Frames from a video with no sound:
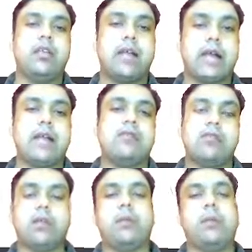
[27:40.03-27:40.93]
as
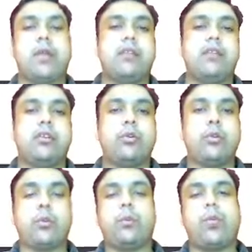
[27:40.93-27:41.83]
in comparison to
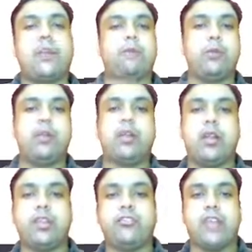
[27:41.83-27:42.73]
what we have put
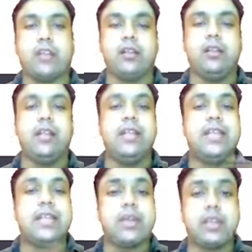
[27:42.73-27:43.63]
on our channel
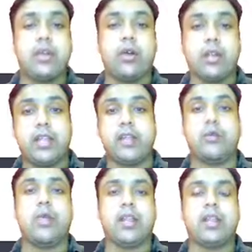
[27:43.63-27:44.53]
in the online
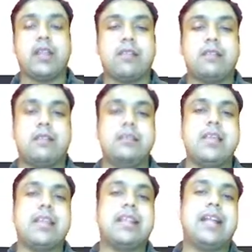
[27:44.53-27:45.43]
coding
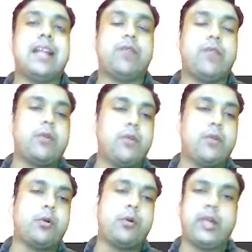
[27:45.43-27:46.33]
classes that we
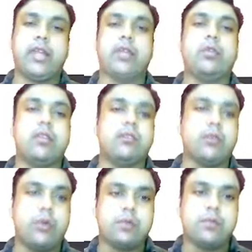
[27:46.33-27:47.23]
will provide you in this
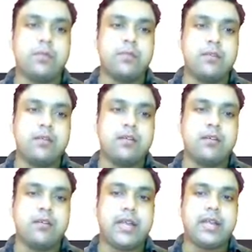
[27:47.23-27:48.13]
course.
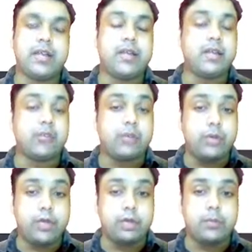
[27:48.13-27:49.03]
Right, and it is
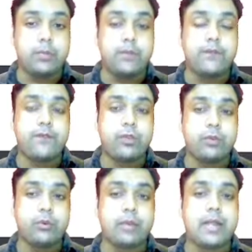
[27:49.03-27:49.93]
going to be for
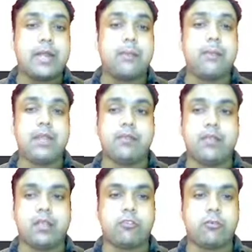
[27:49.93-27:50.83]
you an
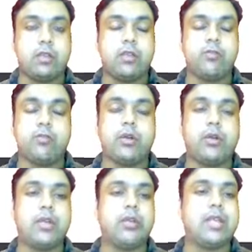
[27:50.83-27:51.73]
amazing experience. You
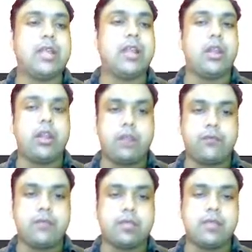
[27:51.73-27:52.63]
are going to gain a lot
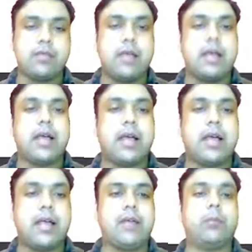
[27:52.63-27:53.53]
of things
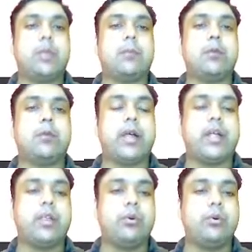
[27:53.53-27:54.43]
and we'll
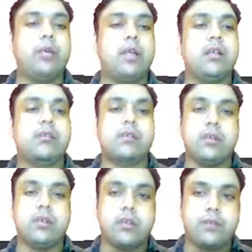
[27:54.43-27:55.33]
provide you
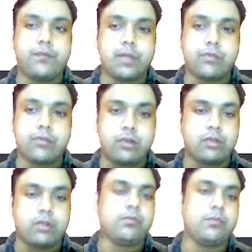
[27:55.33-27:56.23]
certificates
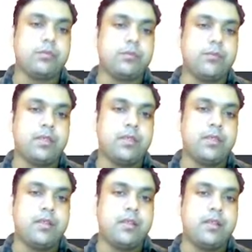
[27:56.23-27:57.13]
also.
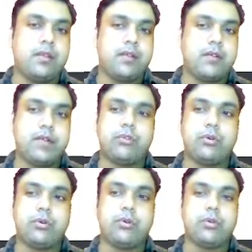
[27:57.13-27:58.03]
Right,
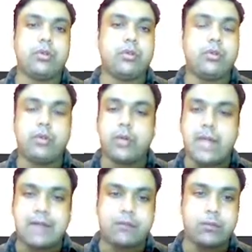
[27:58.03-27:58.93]
so you don't
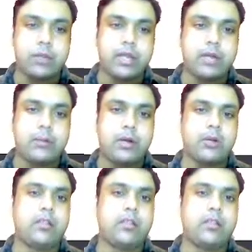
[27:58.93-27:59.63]
have to worry about